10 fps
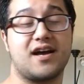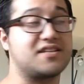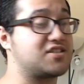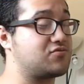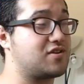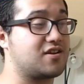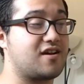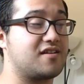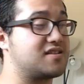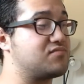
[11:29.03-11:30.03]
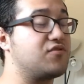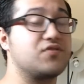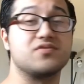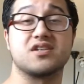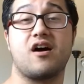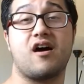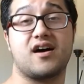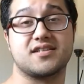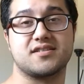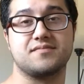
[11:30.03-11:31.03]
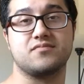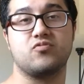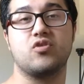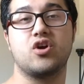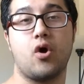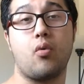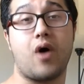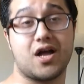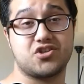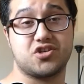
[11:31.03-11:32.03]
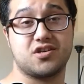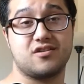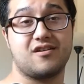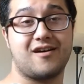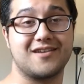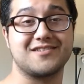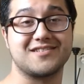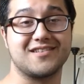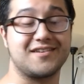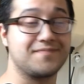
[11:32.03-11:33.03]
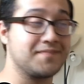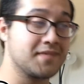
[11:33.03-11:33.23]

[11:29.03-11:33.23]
I swear to God, this movie was awesome. Go watch it, honestly.